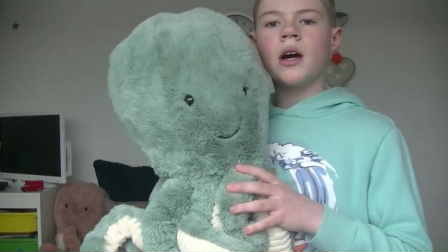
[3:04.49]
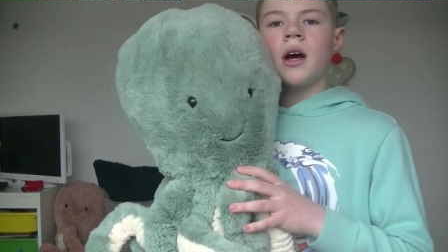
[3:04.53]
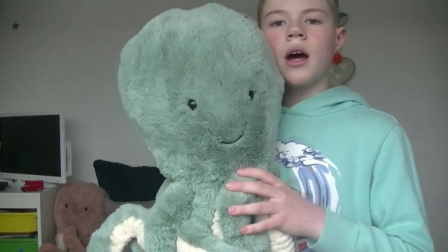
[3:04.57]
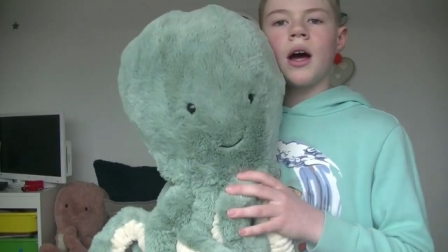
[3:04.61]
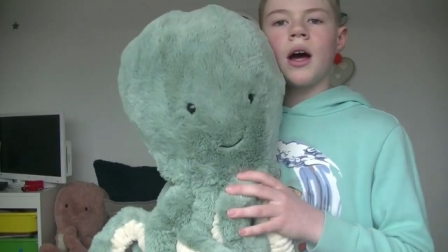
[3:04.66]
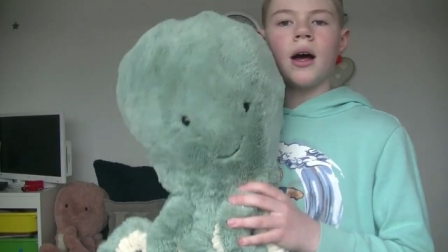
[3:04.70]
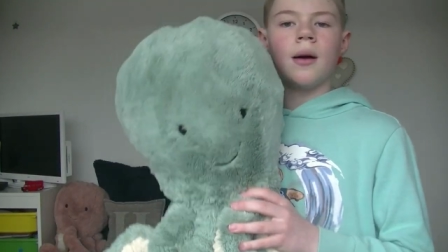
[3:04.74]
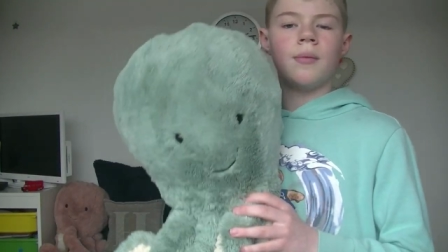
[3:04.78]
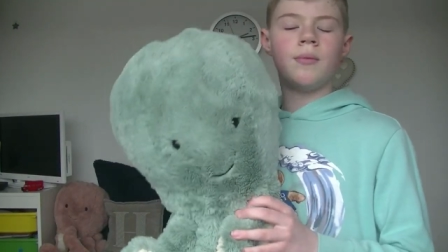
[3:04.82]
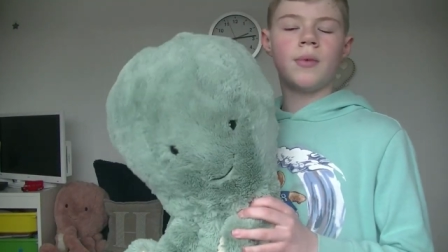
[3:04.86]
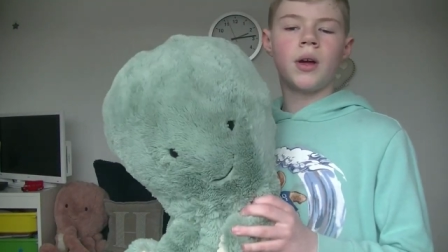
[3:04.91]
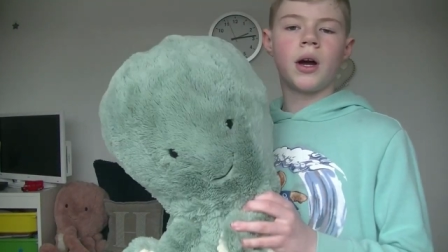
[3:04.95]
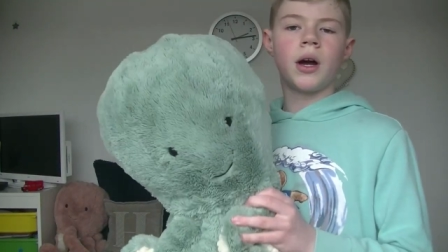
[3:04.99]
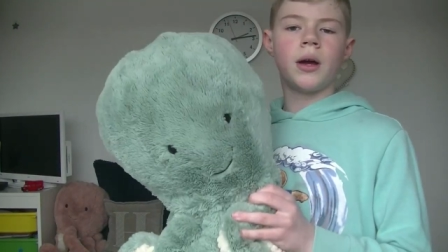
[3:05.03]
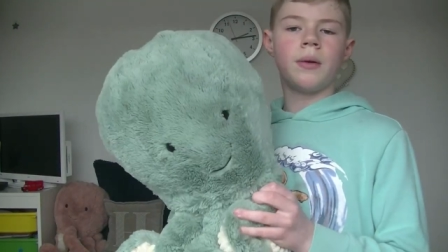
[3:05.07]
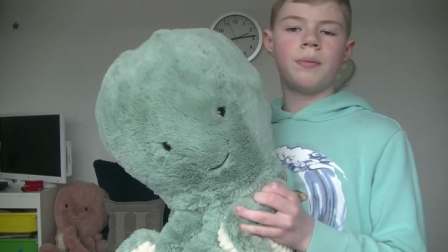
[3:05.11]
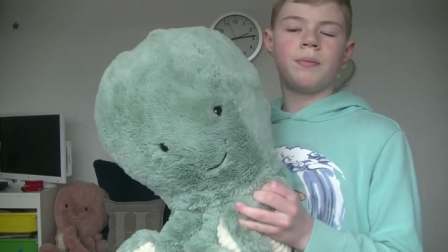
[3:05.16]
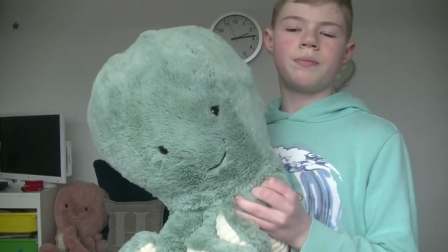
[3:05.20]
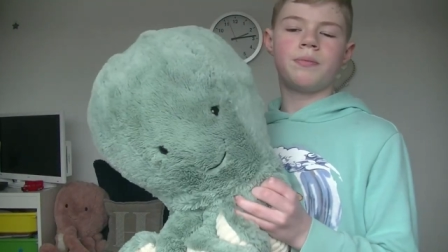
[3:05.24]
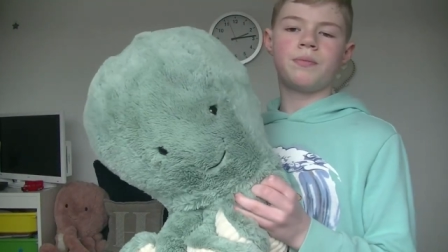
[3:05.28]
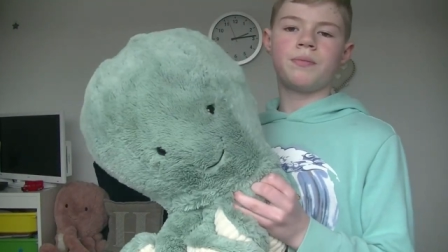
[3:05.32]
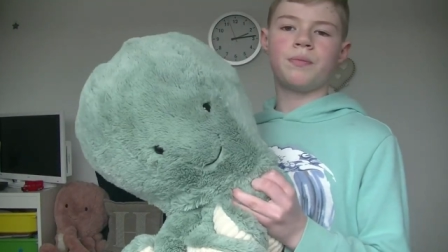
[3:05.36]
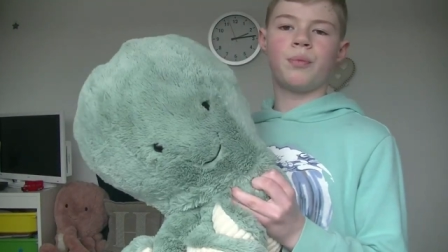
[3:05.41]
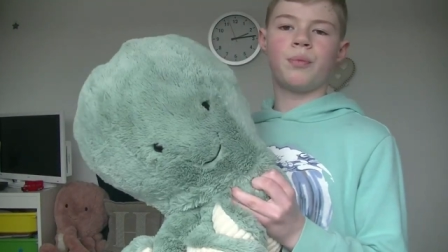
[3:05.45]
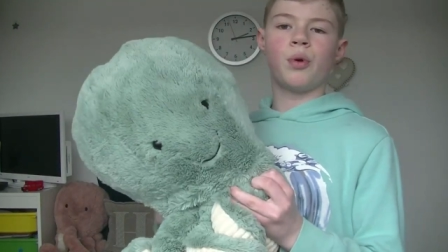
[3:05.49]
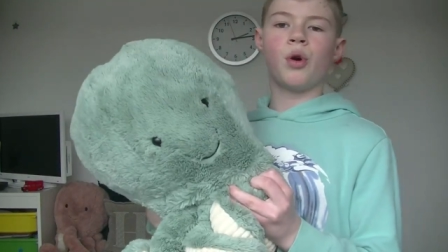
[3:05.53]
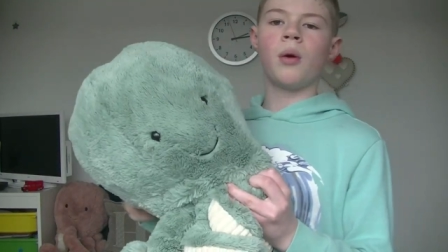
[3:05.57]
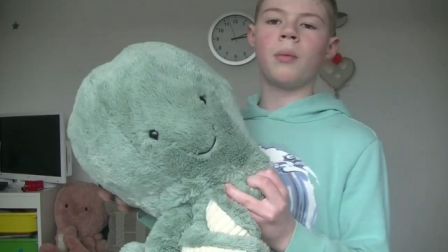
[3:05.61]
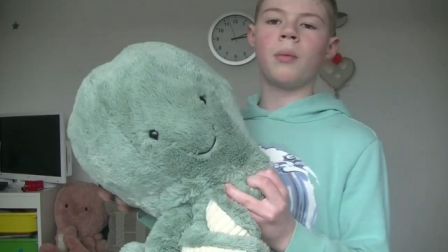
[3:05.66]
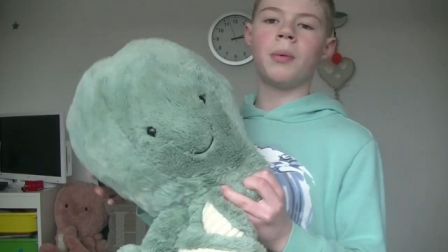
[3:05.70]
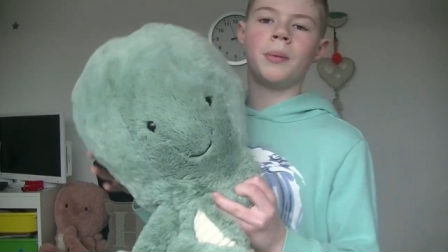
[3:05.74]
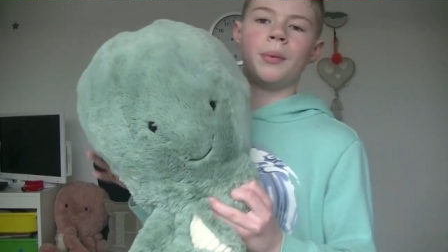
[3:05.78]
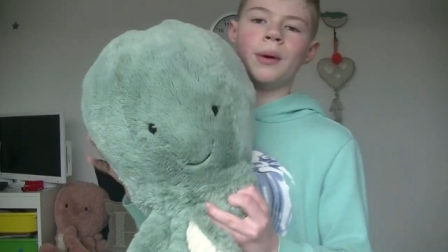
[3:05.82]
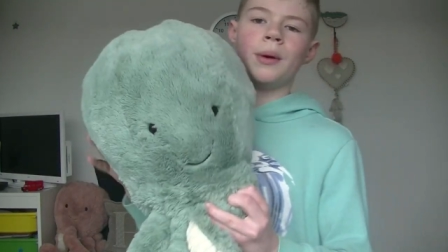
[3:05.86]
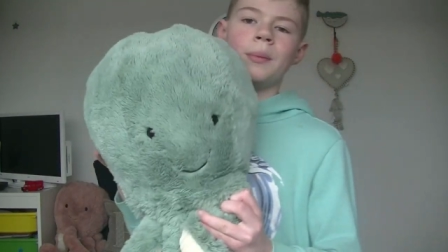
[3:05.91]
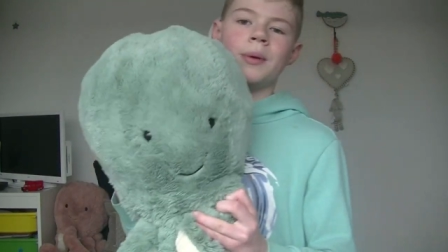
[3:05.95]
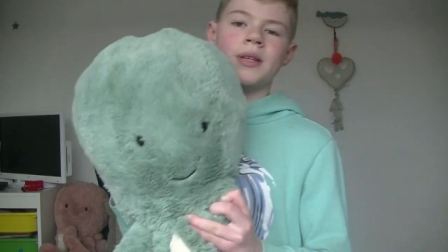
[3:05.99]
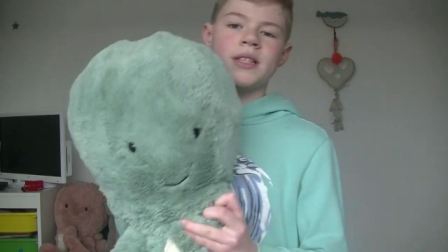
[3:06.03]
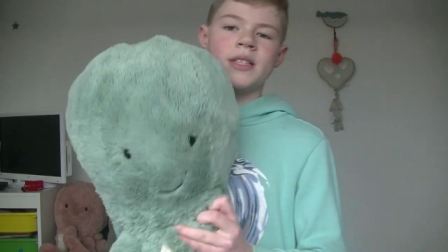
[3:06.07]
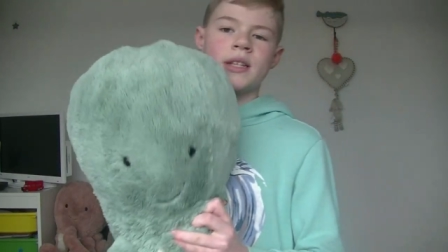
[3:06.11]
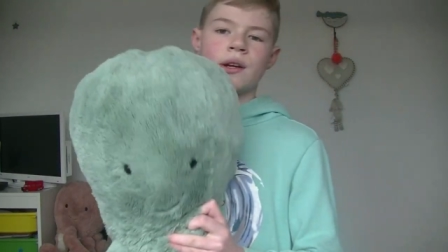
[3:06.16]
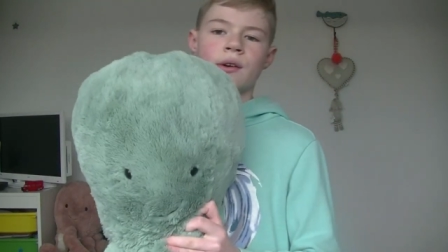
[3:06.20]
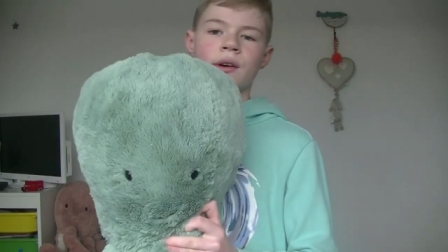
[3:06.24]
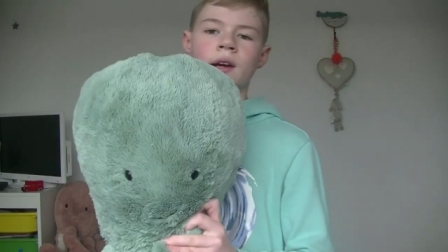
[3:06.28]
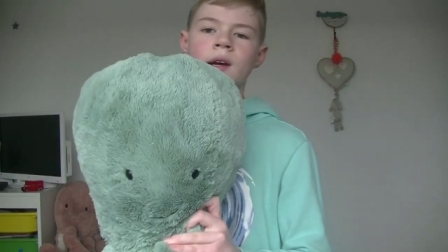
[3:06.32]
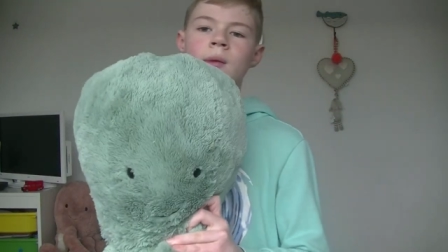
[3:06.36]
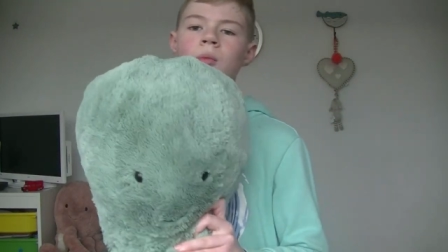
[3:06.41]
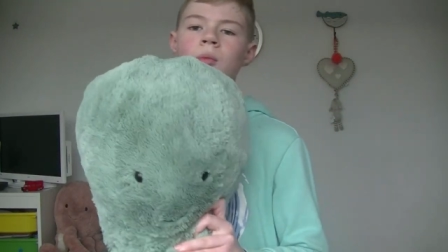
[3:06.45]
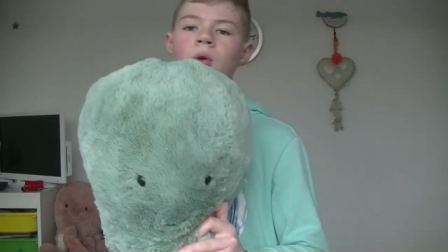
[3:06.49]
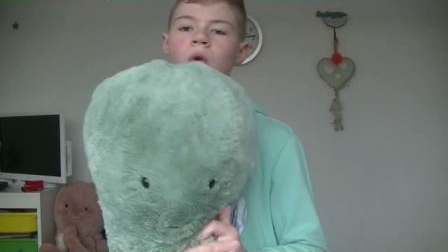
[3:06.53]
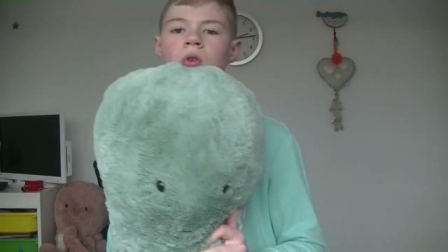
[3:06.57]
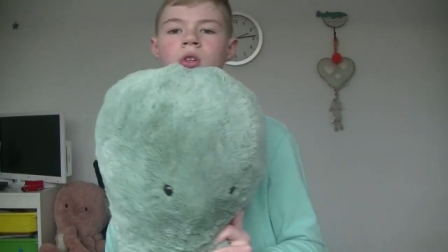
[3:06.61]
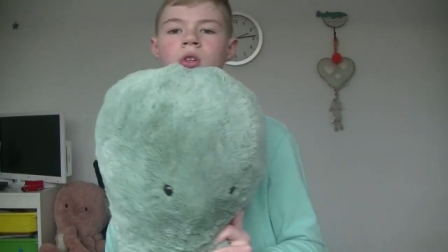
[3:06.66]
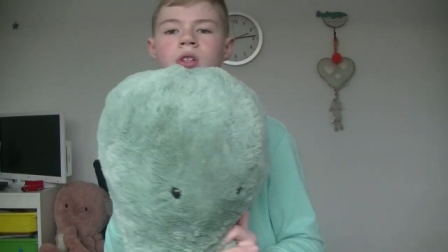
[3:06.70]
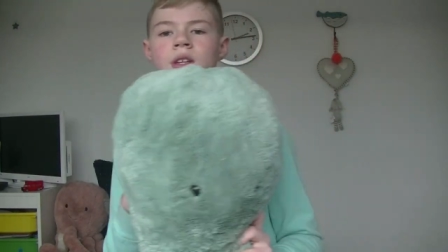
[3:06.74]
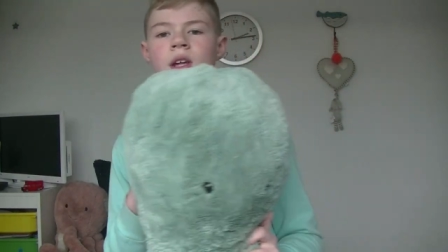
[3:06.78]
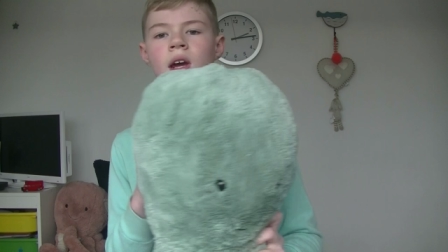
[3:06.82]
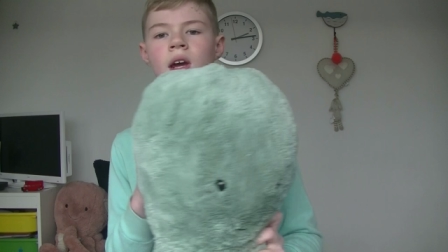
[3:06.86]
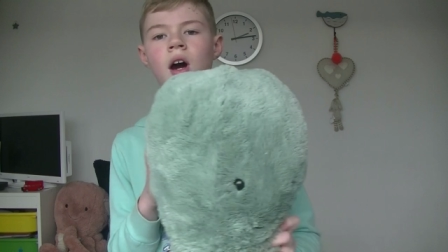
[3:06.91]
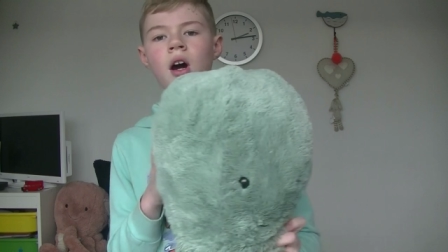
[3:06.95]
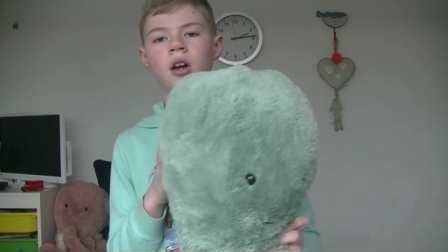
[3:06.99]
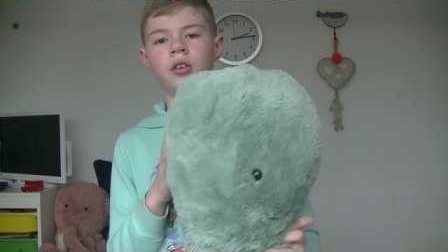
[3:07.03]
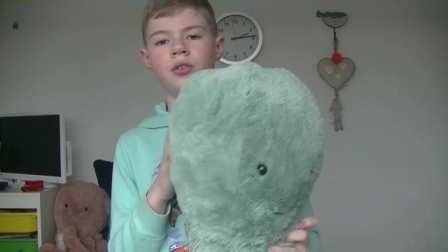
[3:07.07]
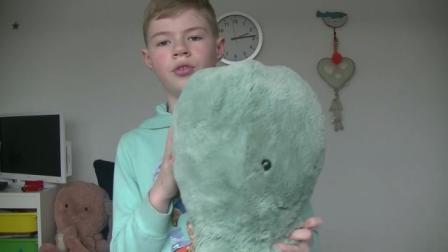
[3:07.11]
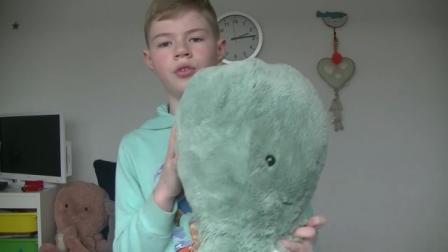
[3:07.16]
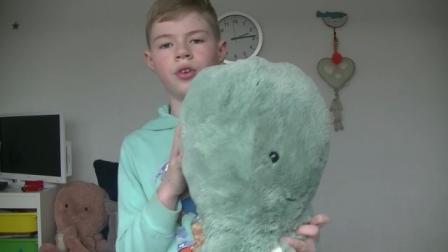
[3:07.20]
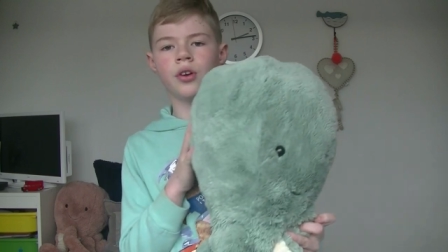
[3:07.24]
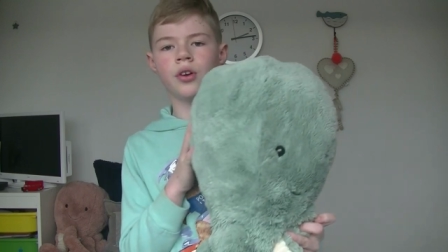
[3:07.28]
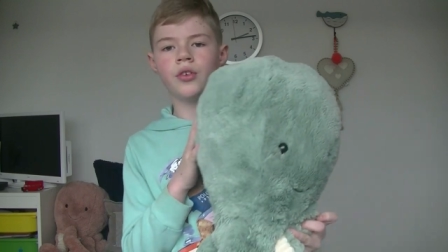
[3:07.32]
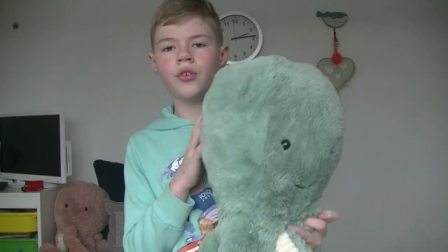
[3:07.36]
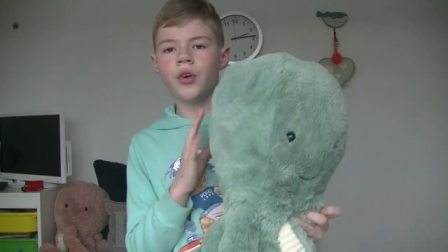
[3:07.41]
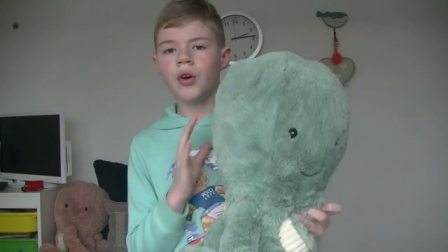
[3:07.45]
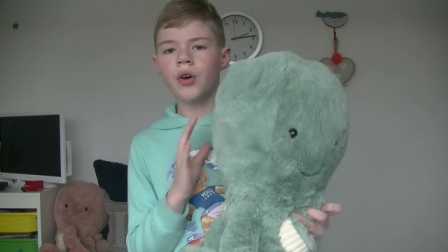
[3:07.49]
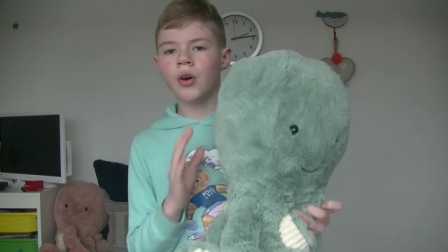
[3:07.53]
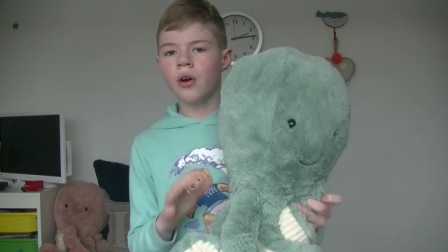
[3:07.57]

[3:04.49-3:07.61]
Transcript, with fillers: Um, I'd probably be steering more to the 100.